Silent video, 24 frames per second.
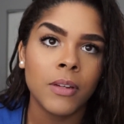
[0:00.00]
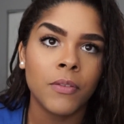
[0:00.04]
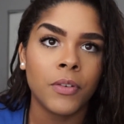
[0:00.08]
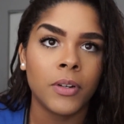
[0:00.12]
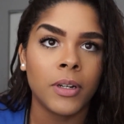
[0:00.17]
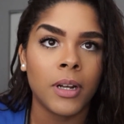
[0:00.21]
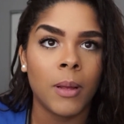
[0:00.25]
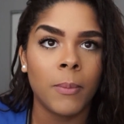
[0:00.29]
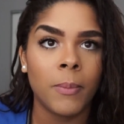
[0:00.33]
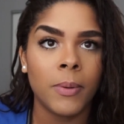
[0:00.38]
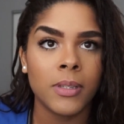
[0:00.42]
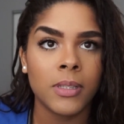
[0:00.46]
If
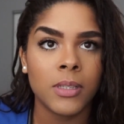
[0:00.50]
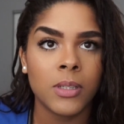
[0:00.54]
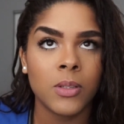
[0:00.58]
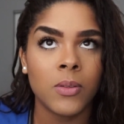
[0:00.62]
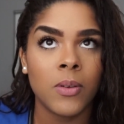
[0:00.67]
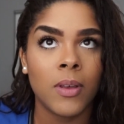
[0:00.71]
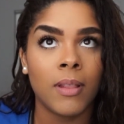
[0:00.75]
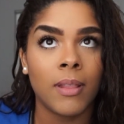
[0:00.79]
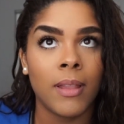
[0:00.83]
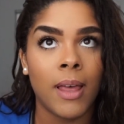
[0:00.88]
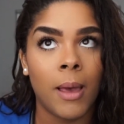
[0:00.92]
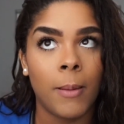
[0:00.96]
you're not busy
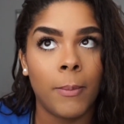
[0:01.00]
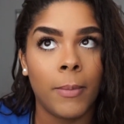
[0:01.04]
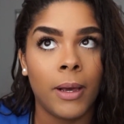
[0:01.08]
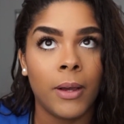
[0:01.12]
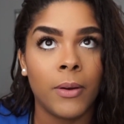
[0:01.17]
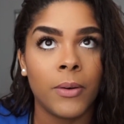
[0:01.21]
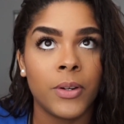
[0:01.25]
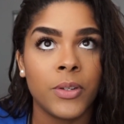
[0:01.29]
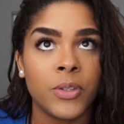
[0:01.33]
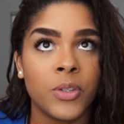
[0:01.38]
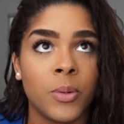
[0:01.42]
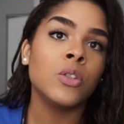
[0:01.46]
doing lab
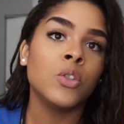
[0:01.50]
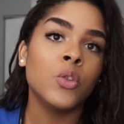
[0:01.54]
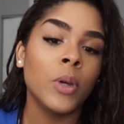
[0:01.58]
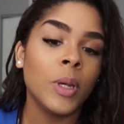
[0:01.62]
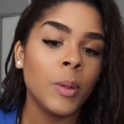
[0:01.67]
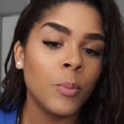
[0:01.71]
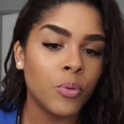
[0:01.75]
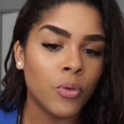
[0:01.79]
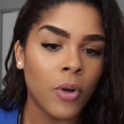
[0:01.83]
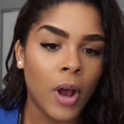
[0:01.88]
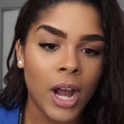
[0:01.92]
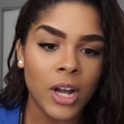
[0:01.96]
hours, you're
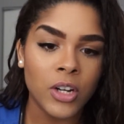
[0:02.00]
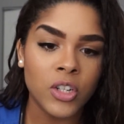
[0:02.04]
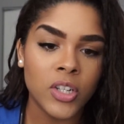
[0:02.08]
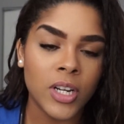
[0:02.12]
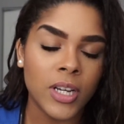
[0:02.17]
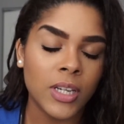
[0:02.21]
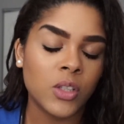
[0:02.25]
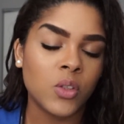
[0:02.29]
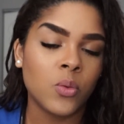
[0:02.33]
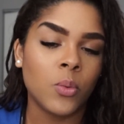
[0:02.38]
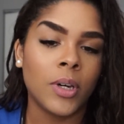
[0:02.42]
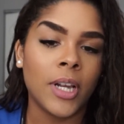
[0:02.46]
doing
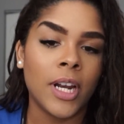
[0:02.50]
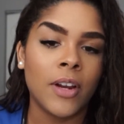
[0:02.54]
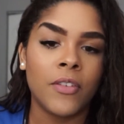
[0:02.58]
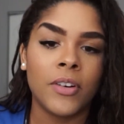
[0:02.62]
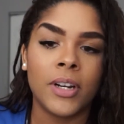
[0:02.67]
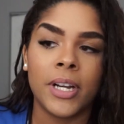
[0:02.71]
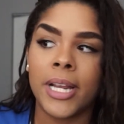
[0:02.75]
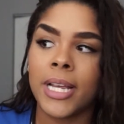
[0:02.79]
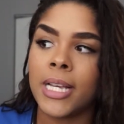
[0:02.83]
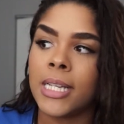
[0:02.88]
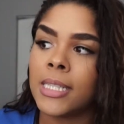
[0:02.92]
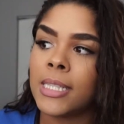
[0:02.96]
projects,
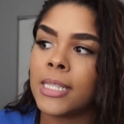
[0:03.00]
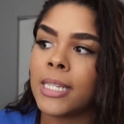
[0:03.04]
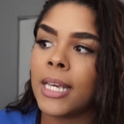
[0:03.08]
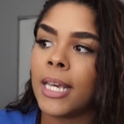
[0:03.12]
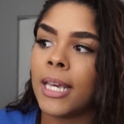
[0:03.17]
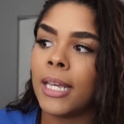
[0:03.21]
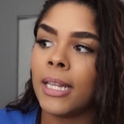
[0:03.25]
whatever it is.